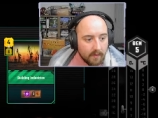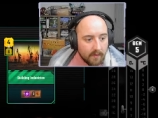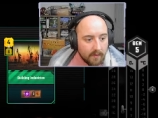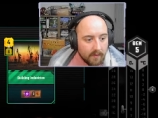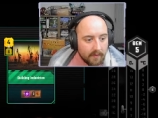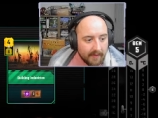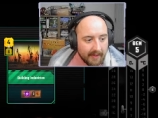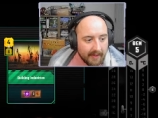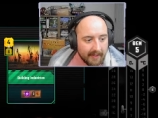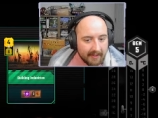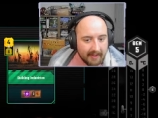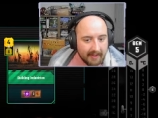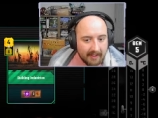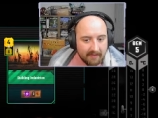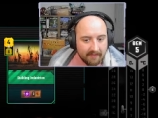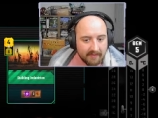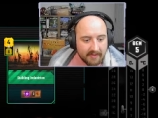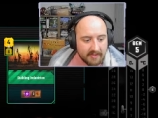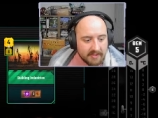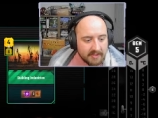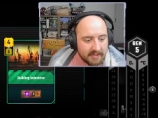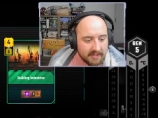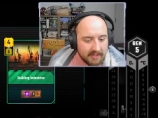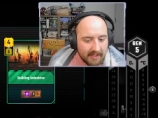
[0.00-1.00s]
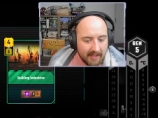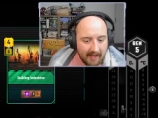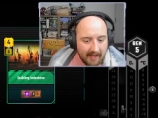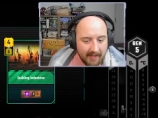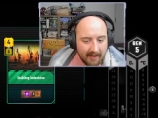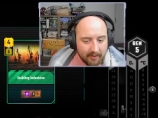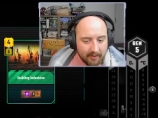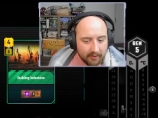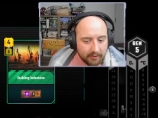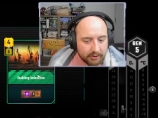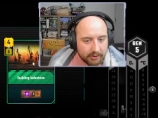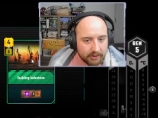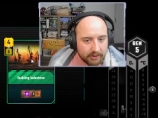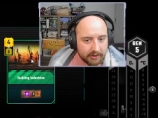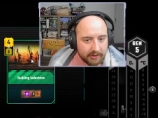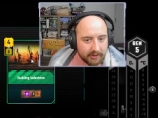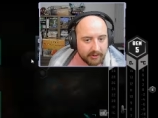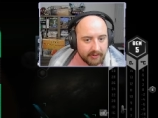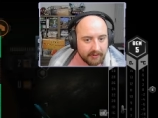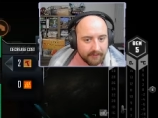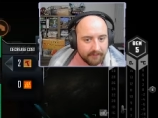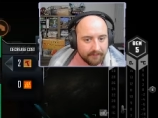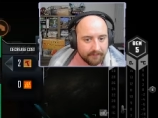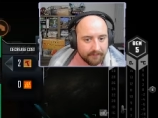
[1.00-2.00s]
That gave us the
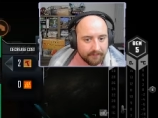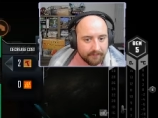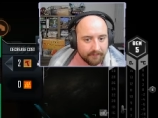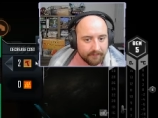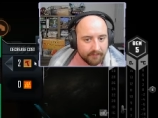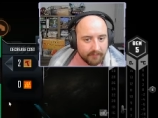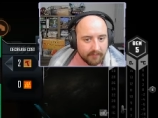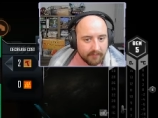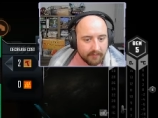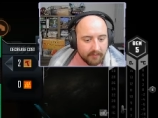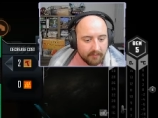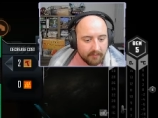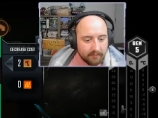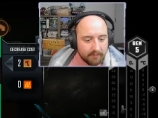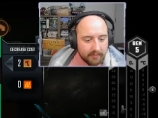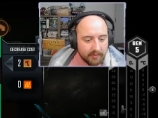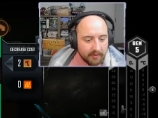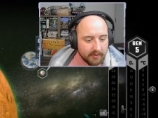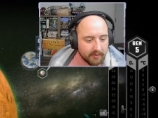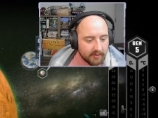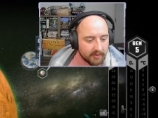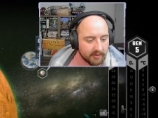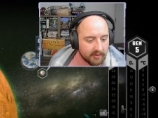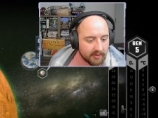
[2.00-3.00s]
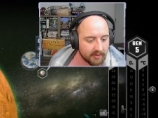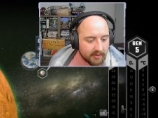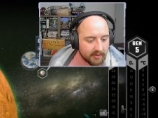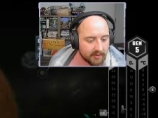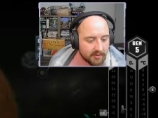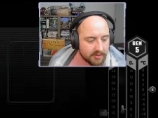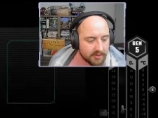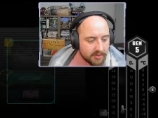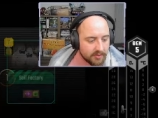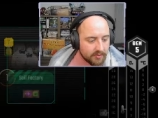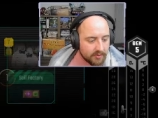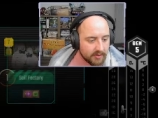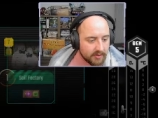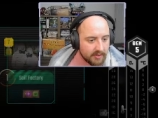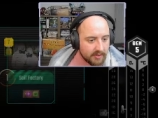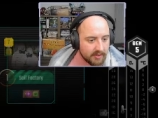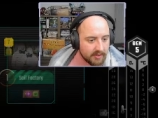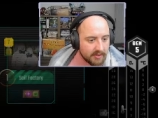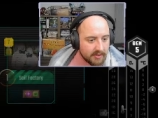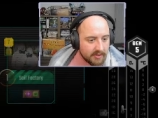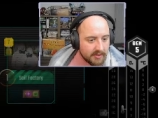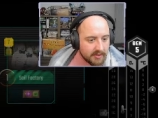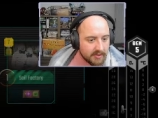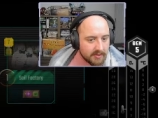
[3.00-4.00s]
energy. Building
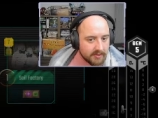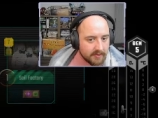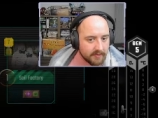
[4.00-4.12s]
Industries.